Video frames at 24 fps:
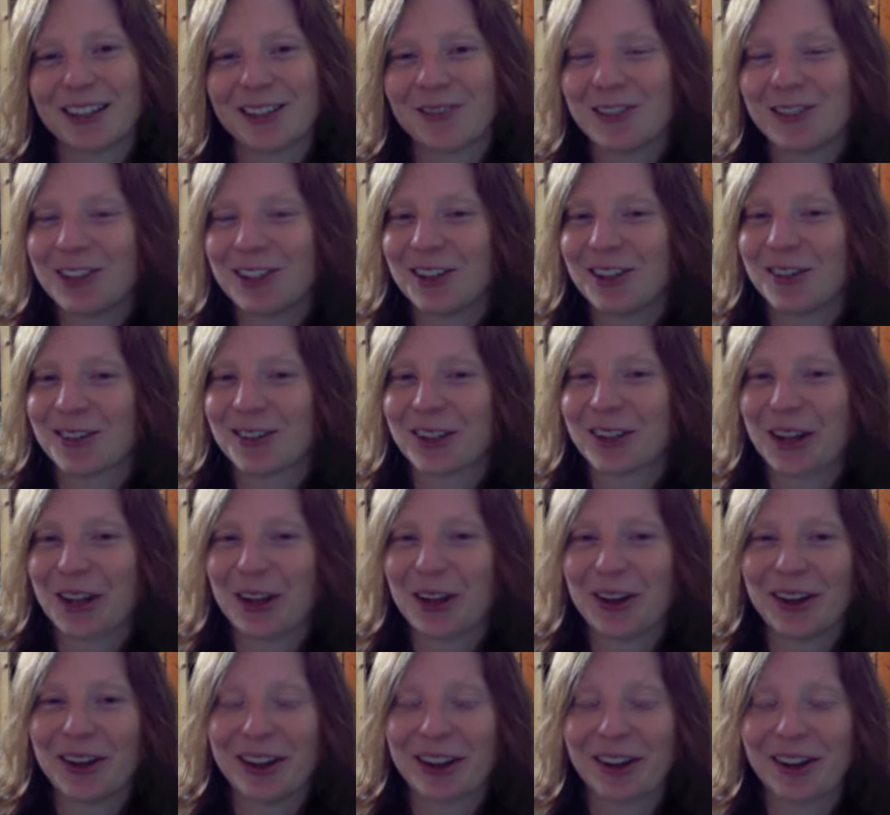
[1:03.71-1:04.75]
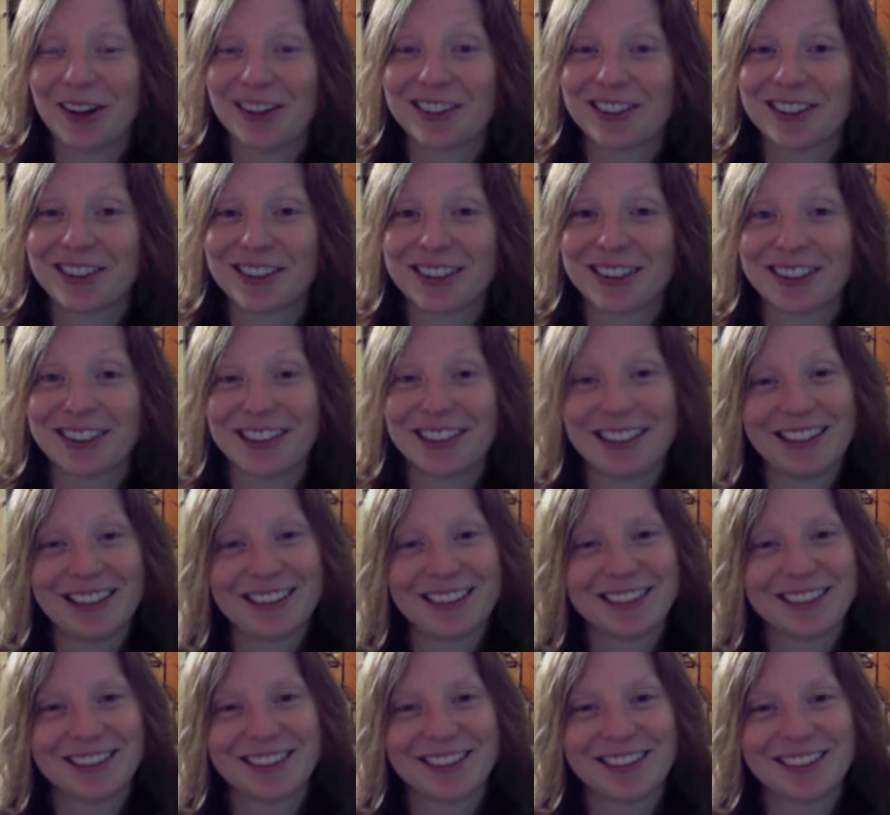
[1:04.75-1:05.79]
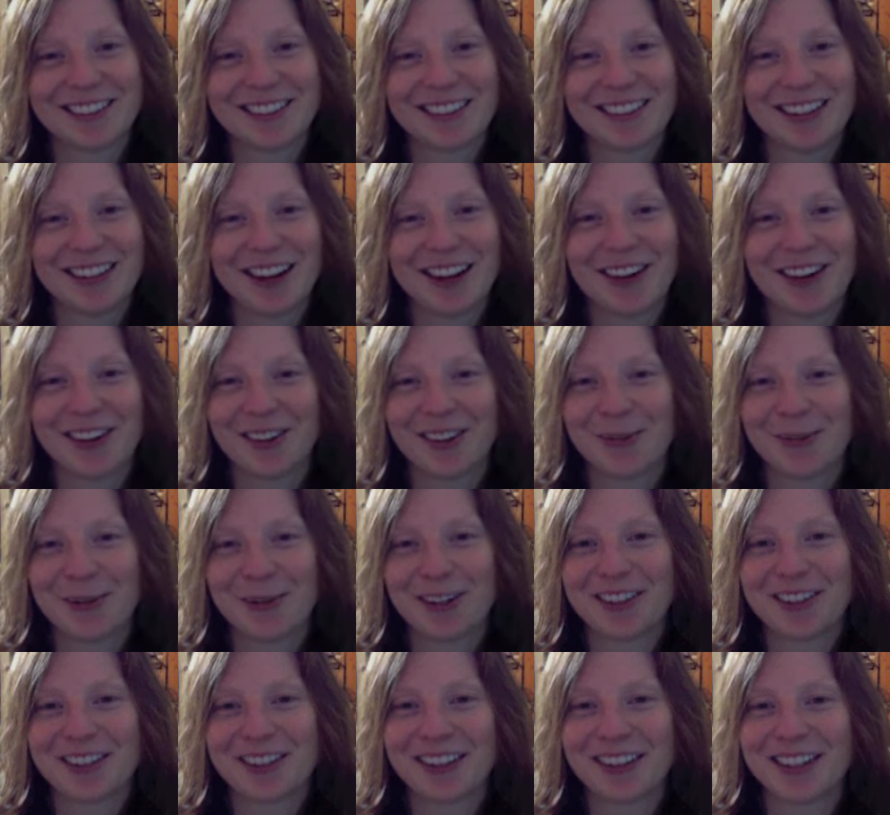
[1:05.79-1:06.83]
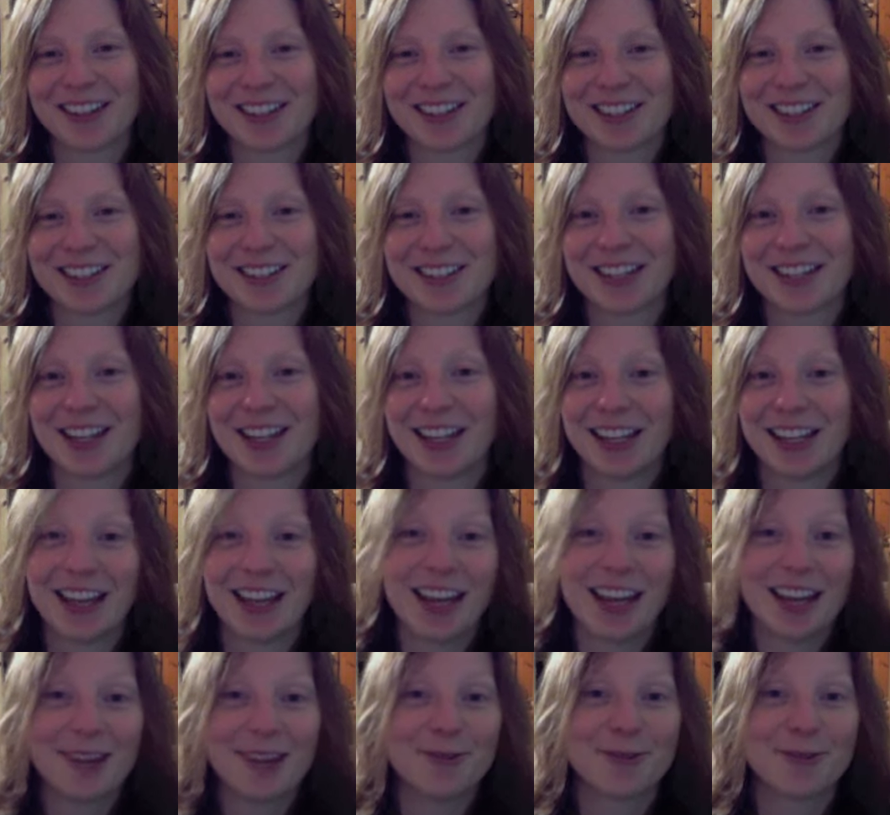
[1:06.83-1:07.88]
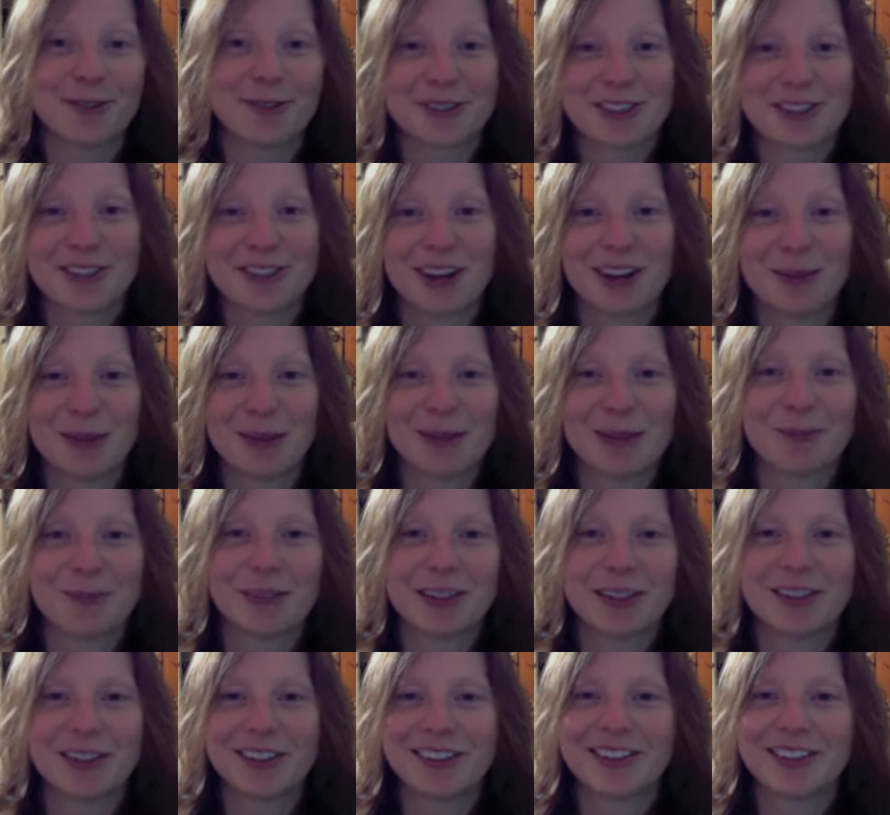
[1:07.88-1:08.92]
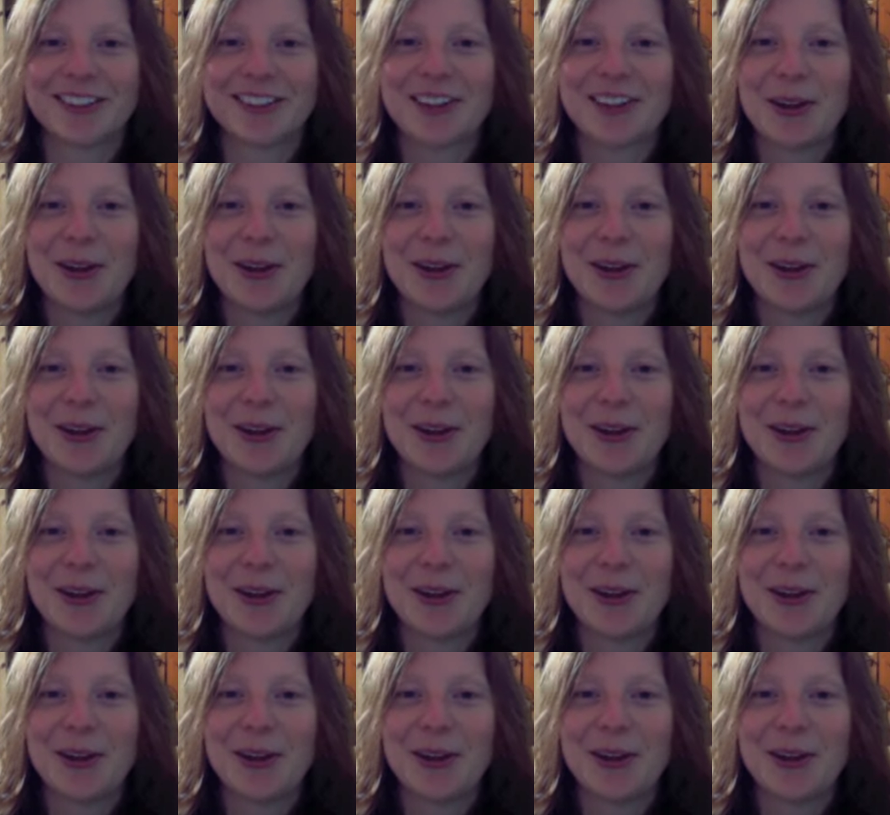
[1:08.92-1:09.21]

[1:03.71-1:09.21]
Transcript: the videos I constantly delete are the ones that just say yay first comment, because